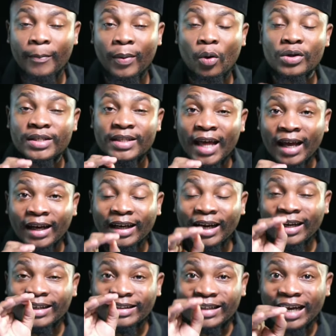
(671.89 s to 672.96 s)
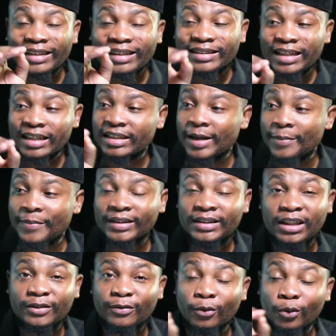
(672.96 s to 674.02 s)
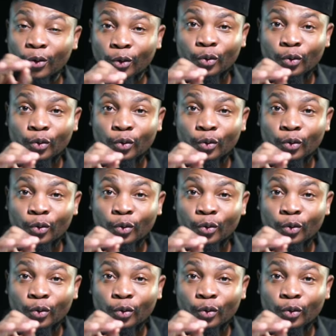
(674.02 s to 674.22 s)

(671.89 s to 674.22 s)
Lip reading: because then it does send a message for